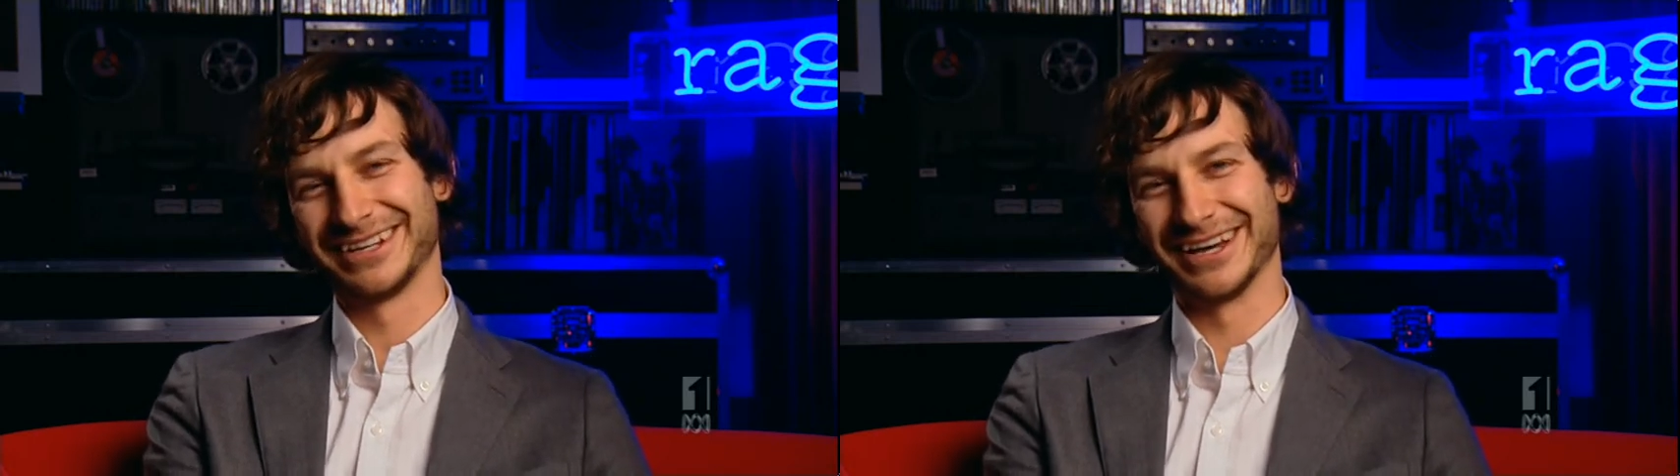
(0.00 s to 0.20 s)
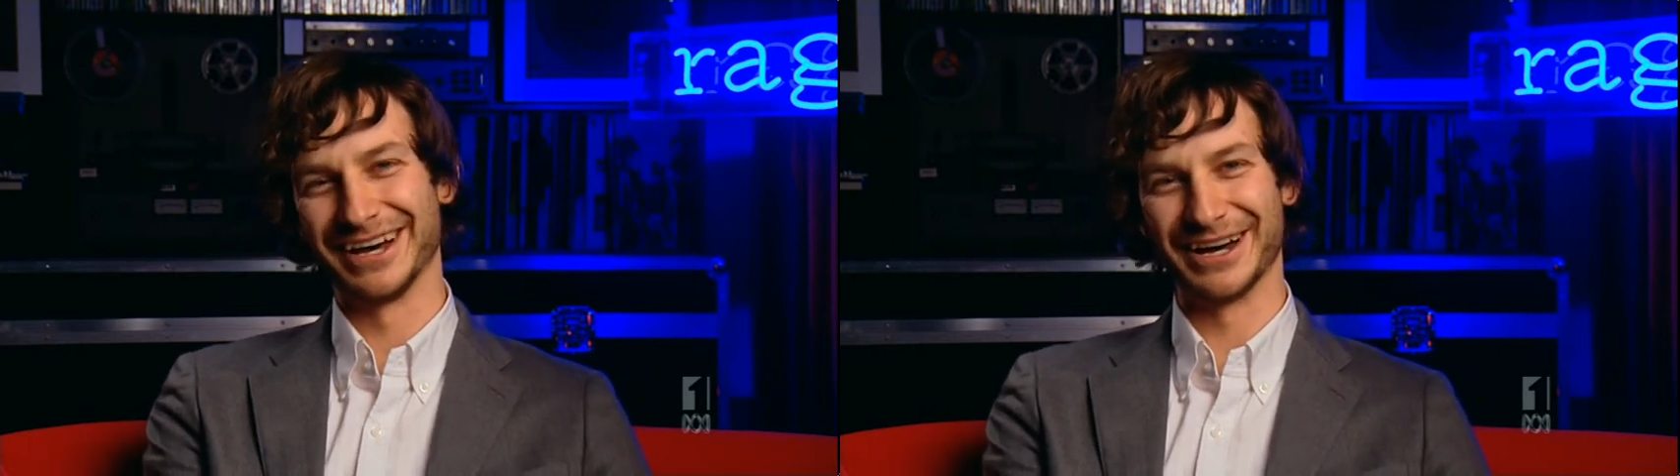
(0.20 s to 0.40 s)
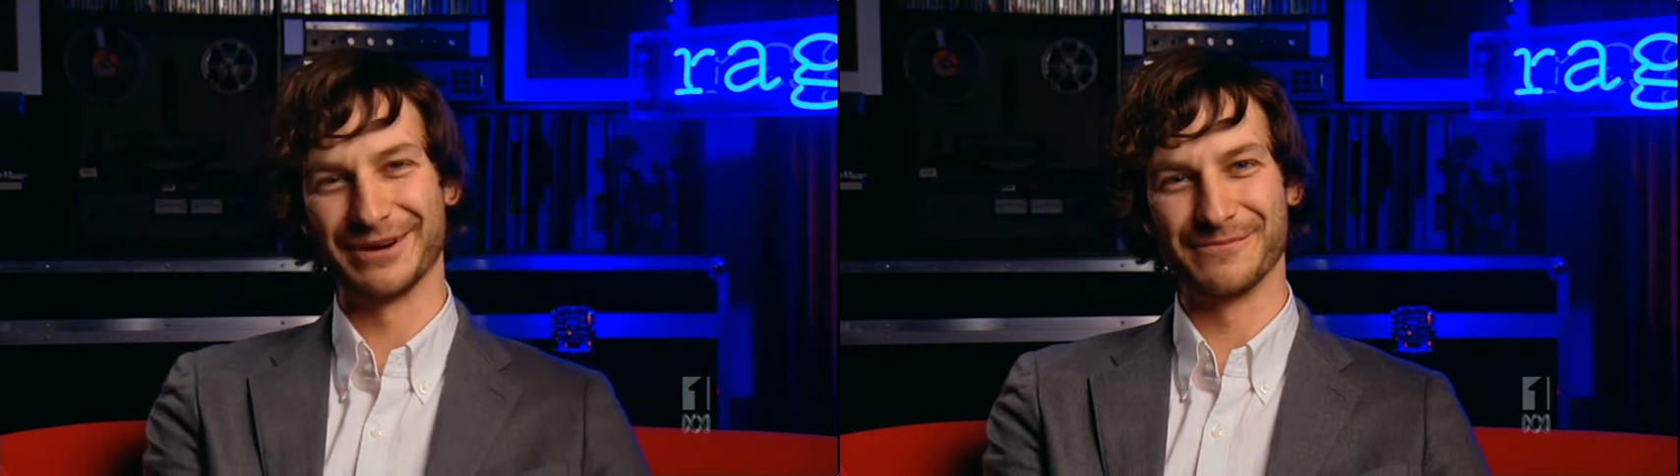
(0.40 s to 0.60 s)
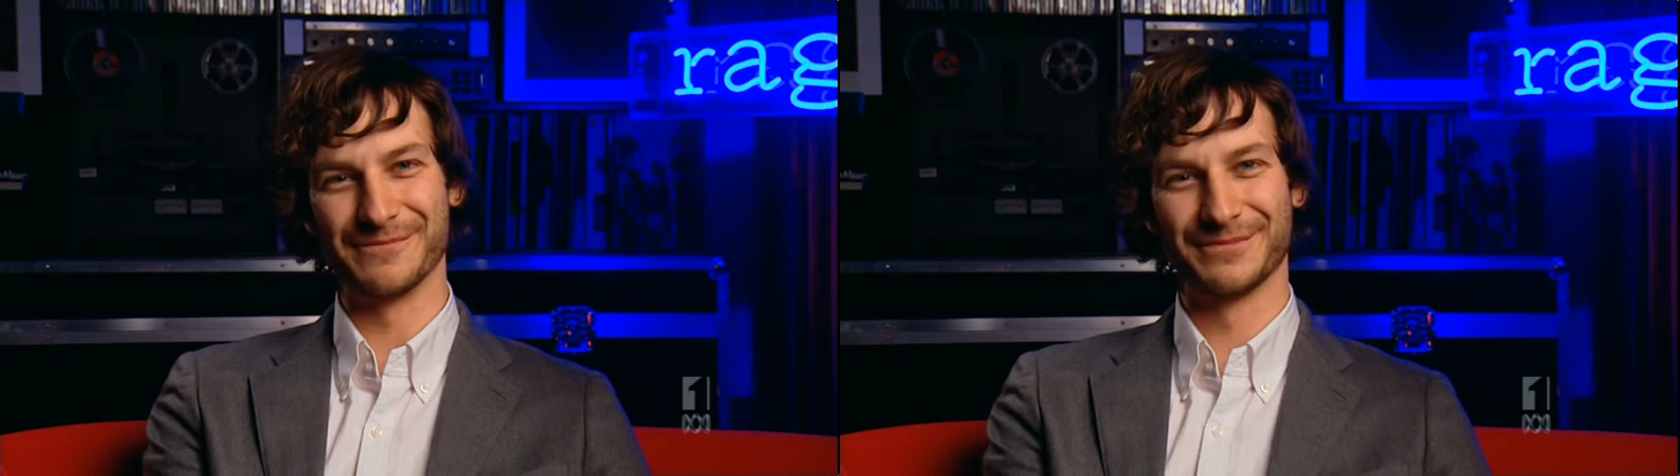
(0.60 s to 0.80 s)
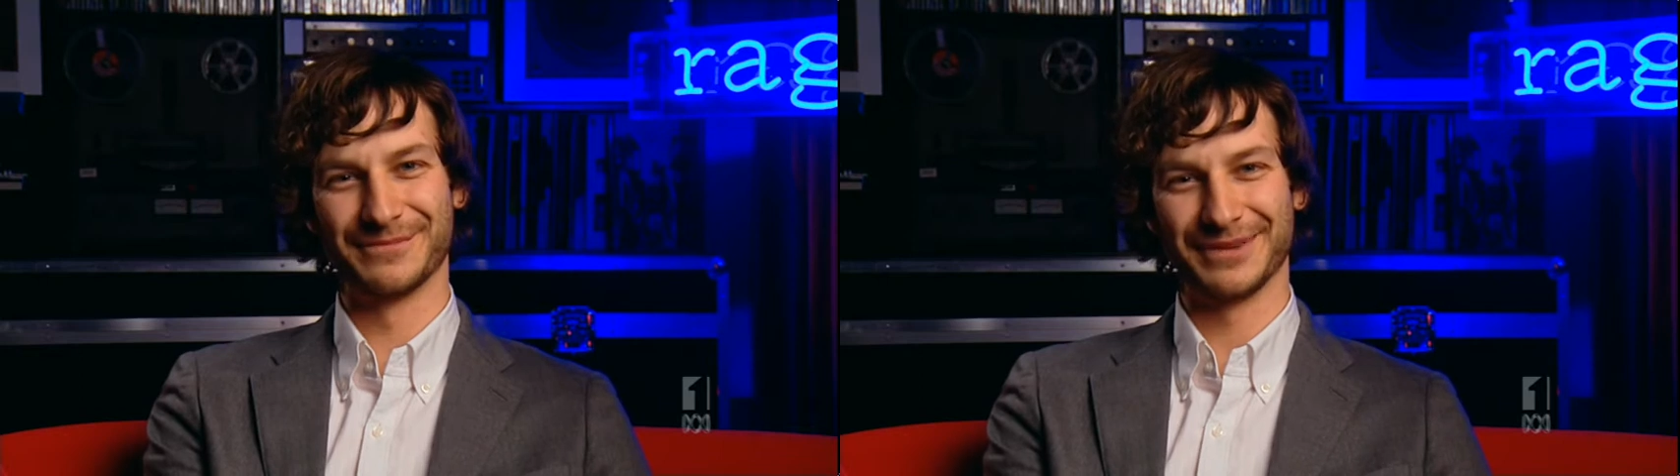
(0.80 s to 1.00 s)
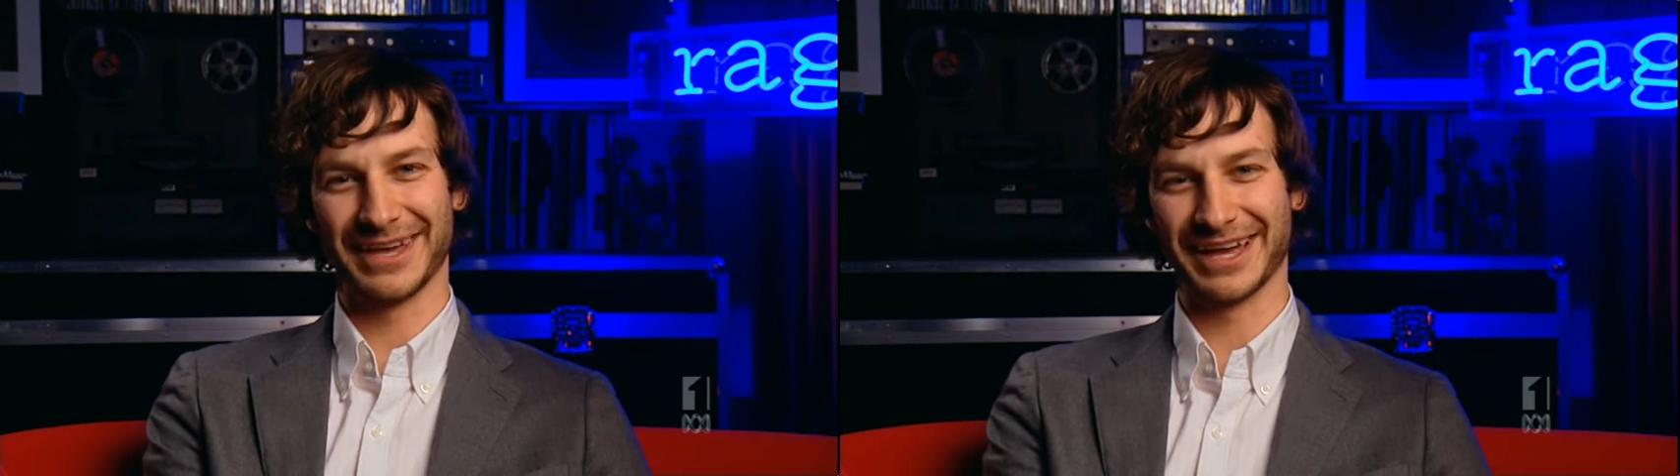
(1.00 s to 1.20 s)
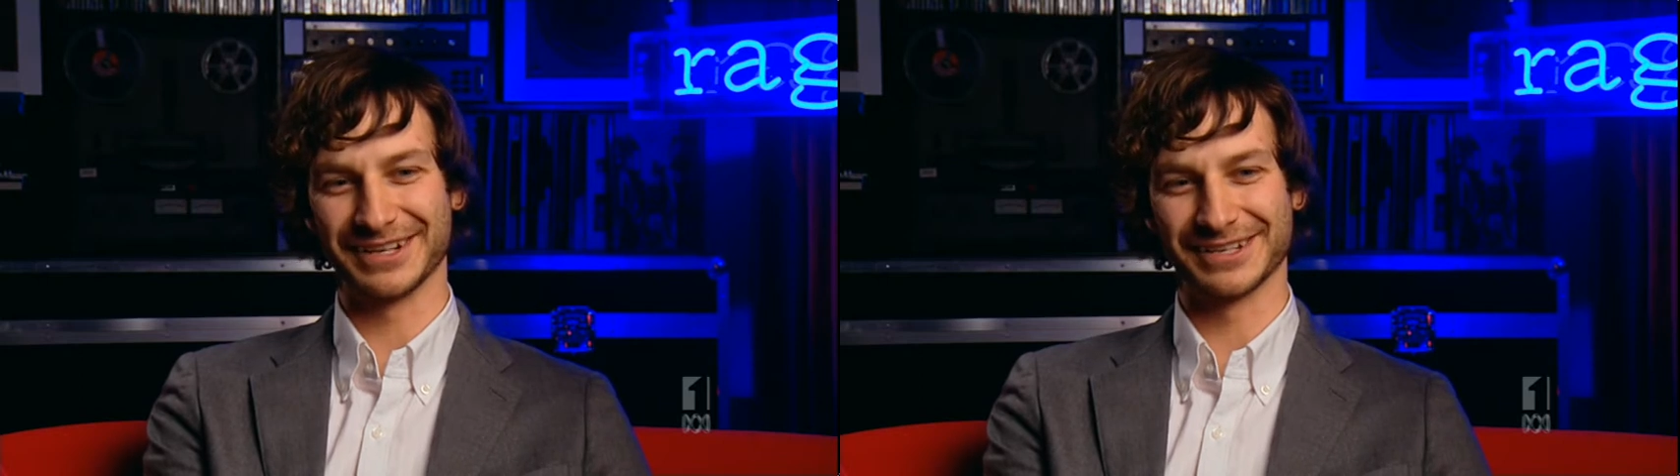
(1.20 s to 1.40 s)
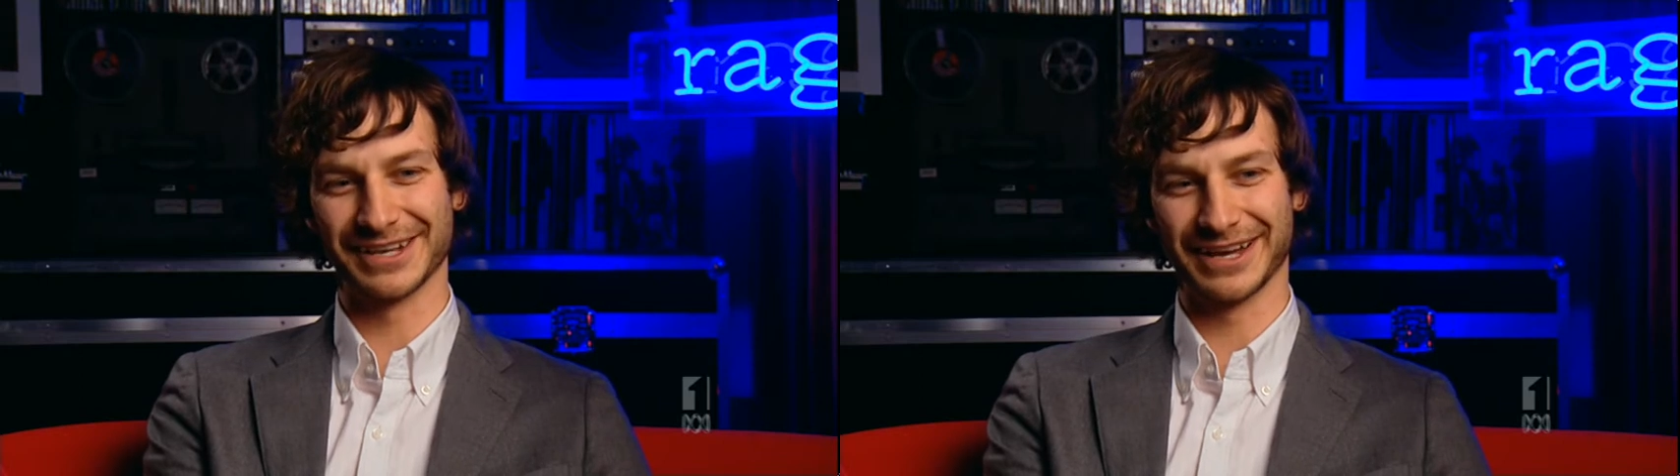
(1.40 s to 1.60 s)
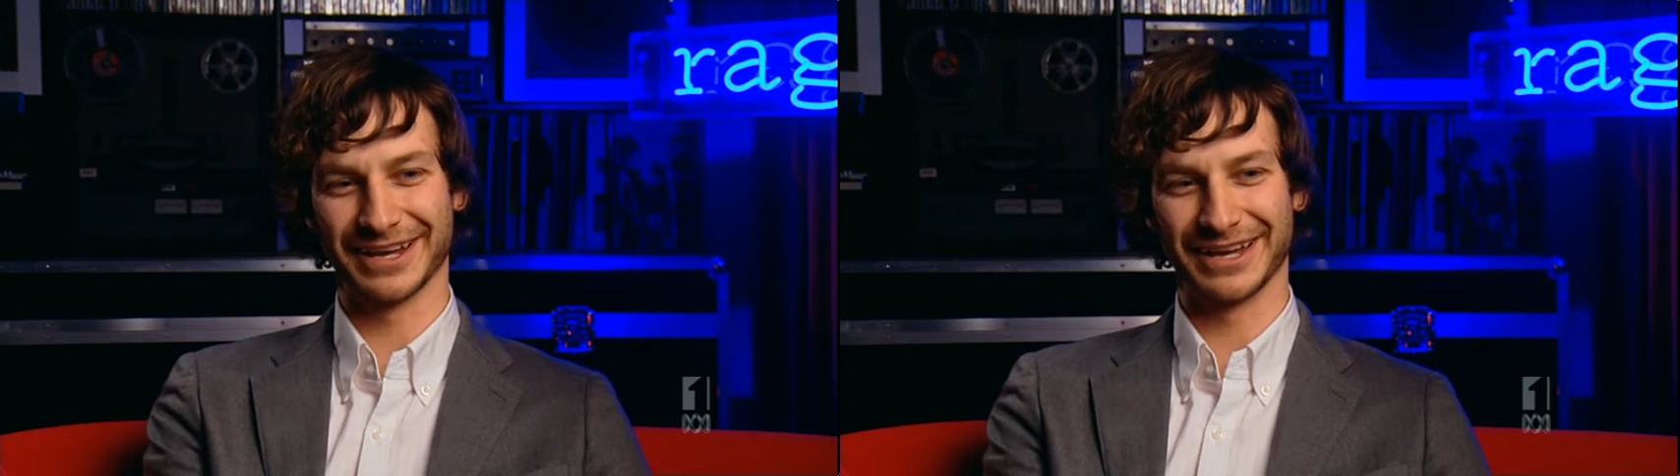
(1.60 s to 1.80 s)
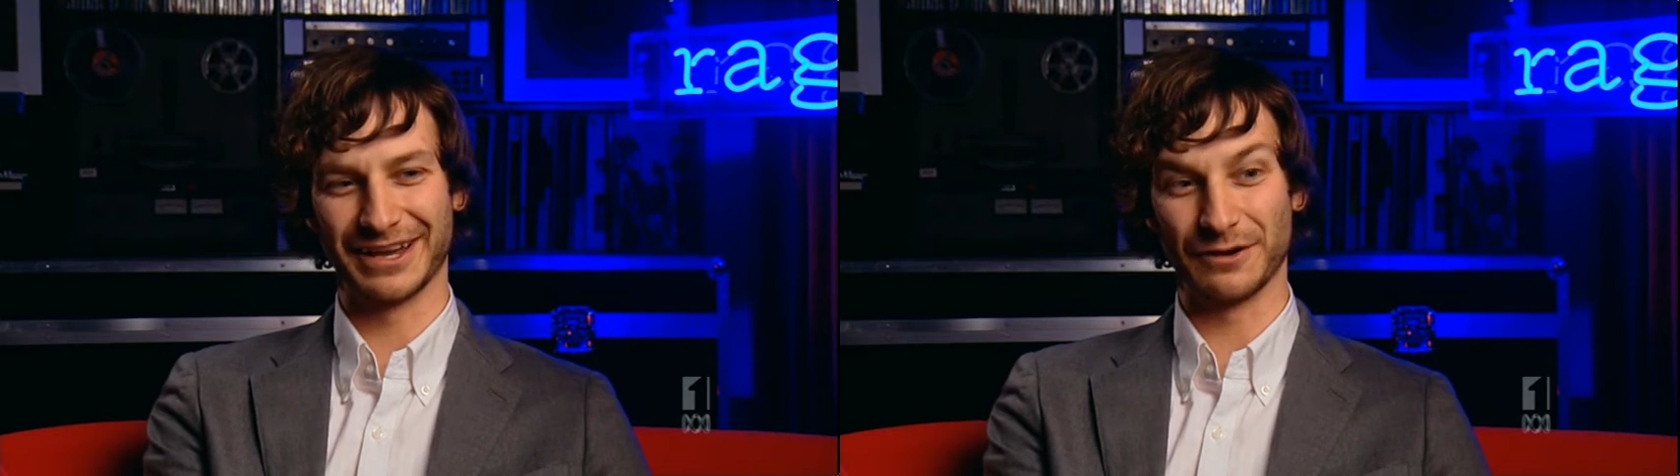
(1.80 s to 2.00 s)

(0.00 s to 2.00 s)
and it